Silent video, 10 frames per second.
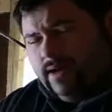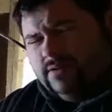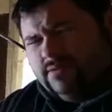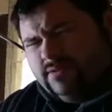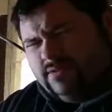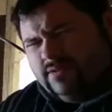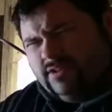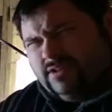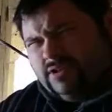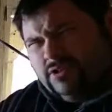Now,
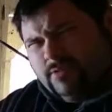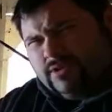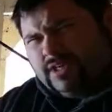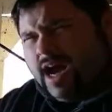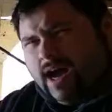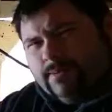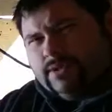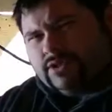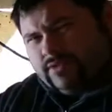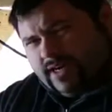the two most
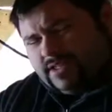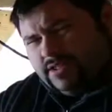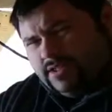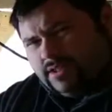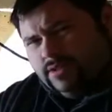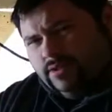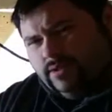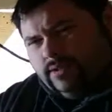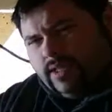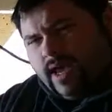common stresses
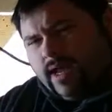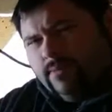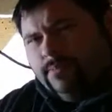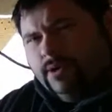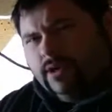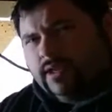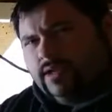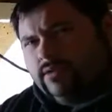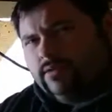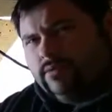that a
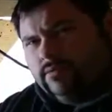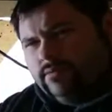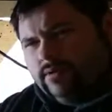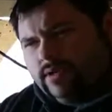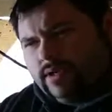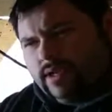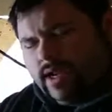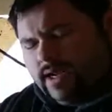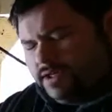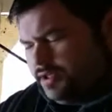bird can
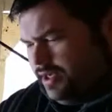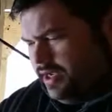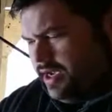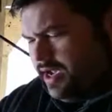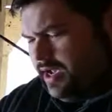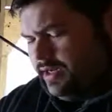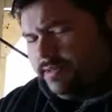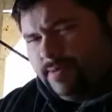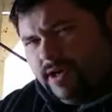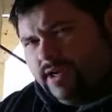actually
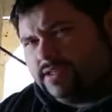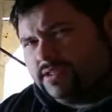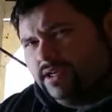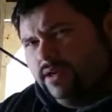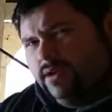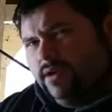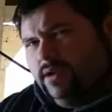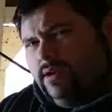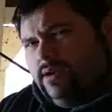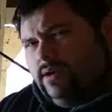experience
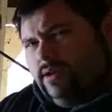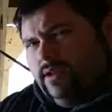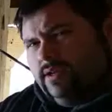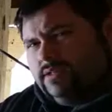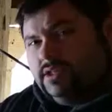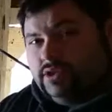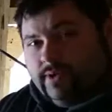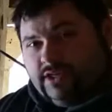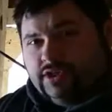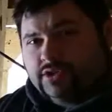is
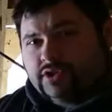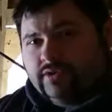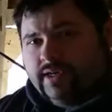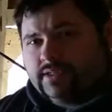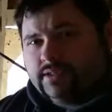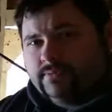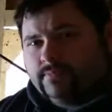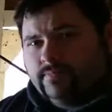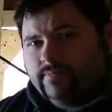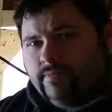situational stress,
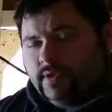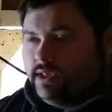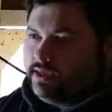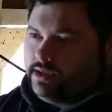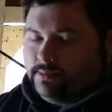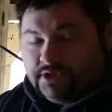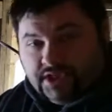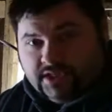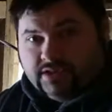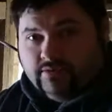like they've
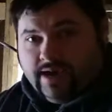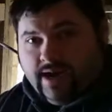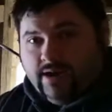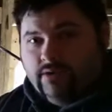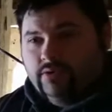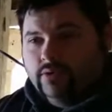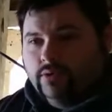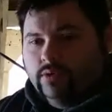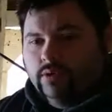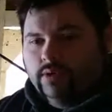been chased around
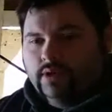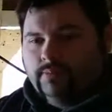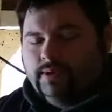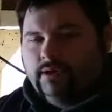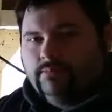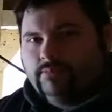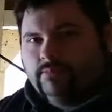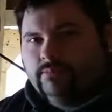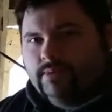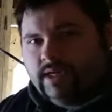or they're
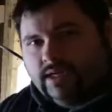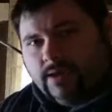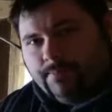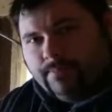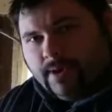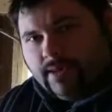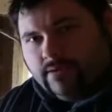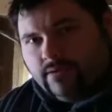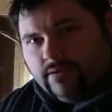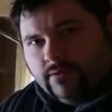being beaten up
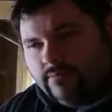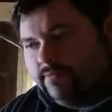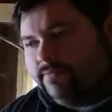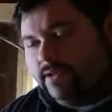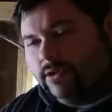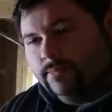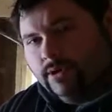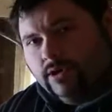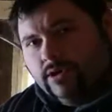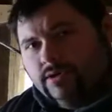by their fellow
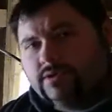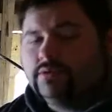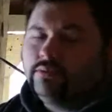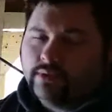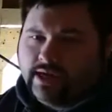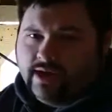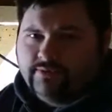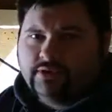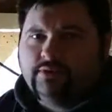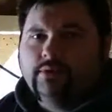birds, what
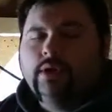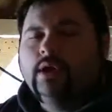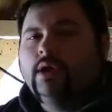have you.